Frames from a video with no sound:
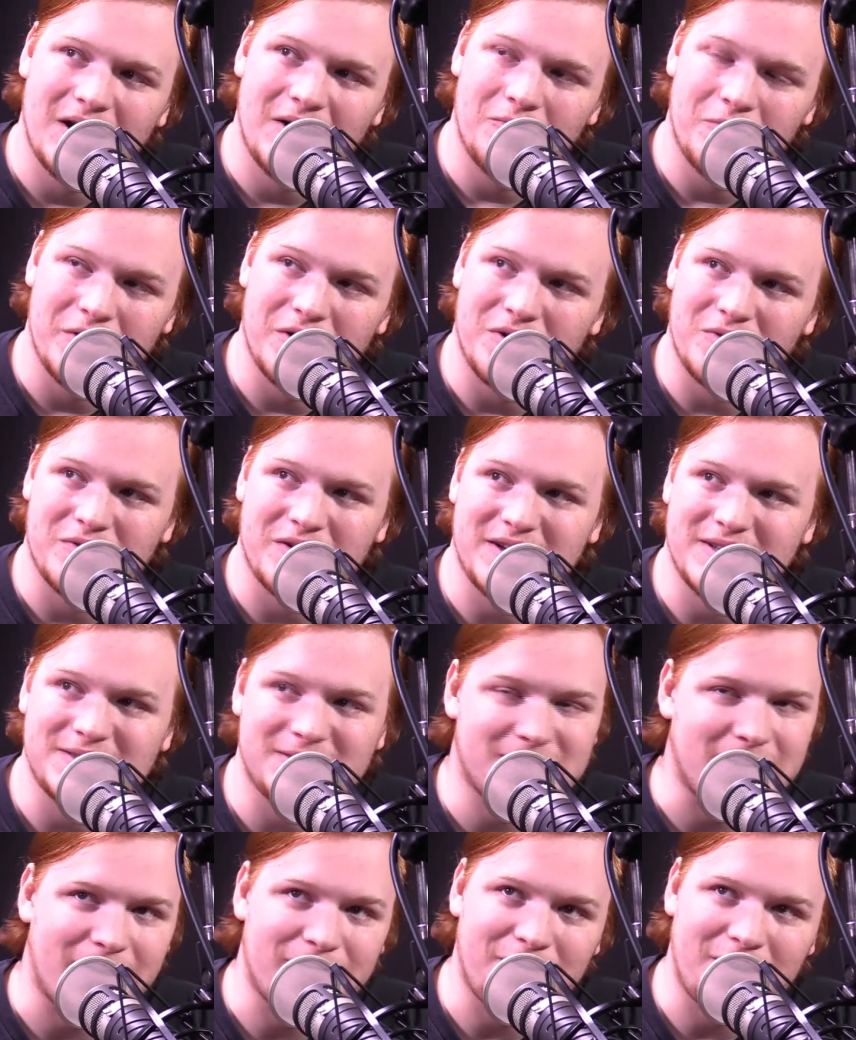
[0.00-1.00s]
We don't need
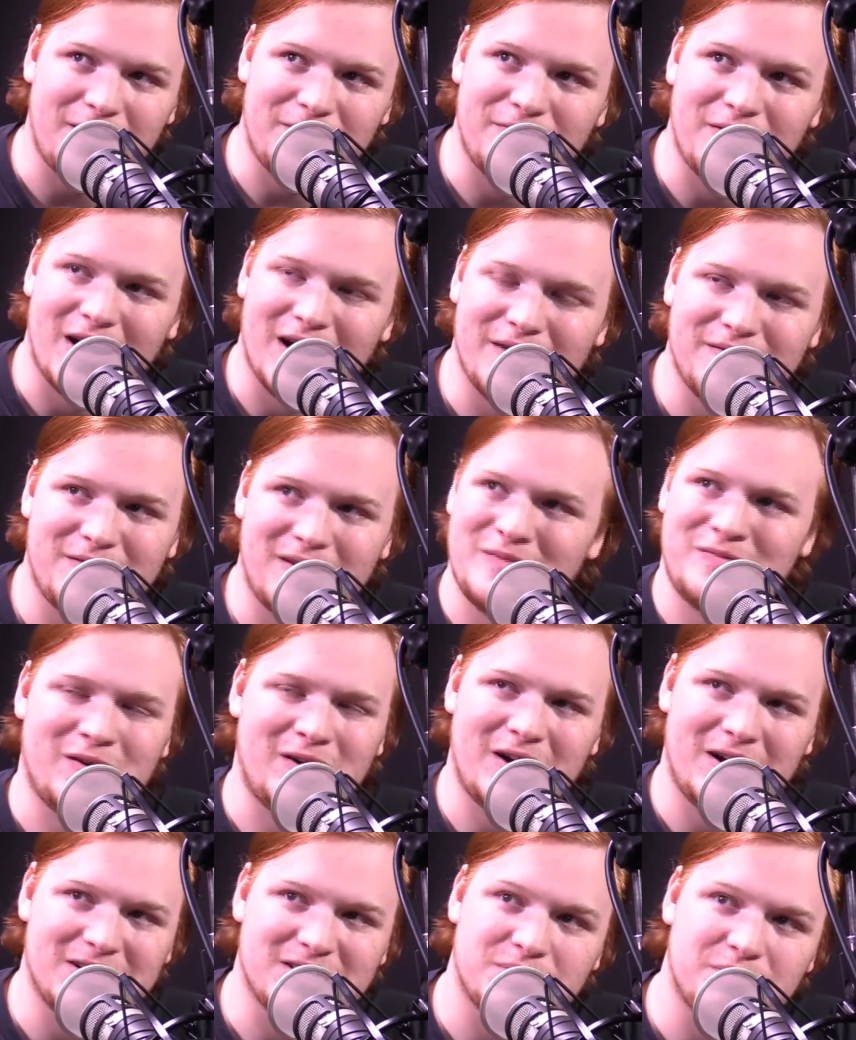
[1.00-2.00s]
75
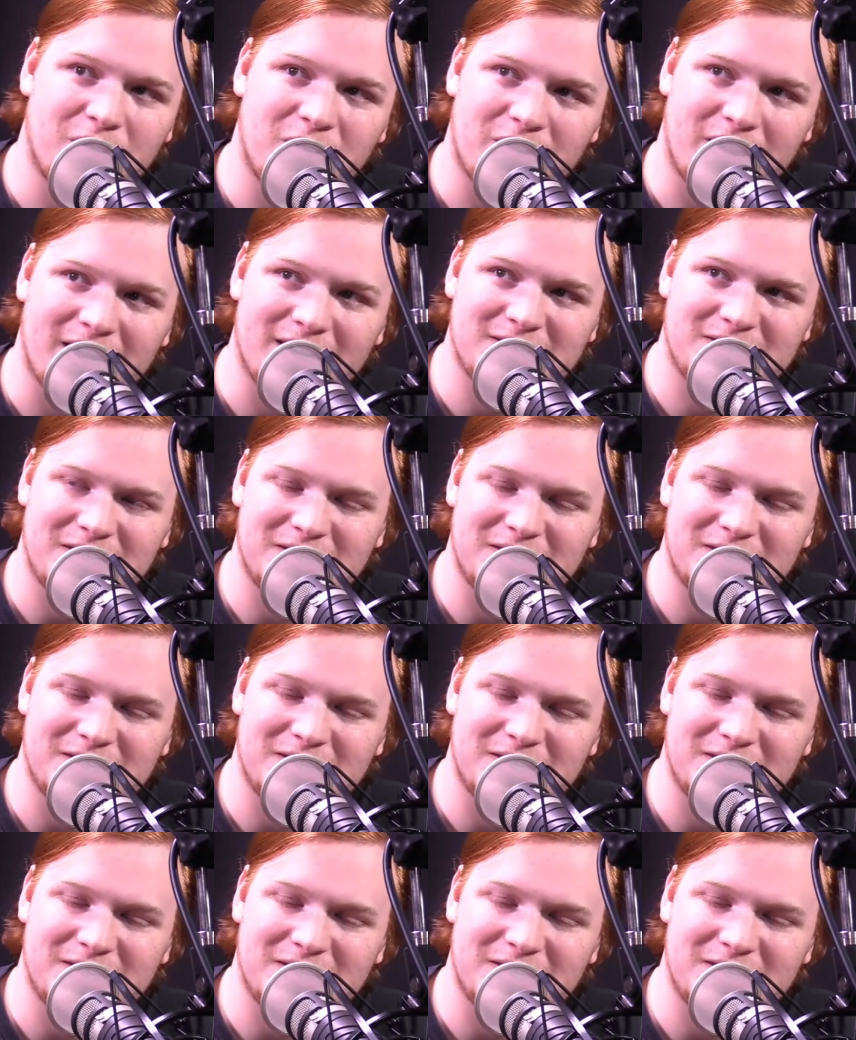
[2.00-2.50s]
different Osmodais.